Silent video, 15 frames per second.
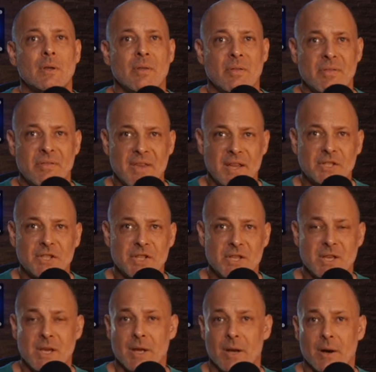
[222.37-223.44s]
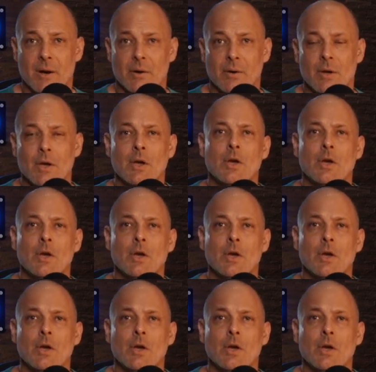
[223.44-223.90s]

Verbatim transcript: this year,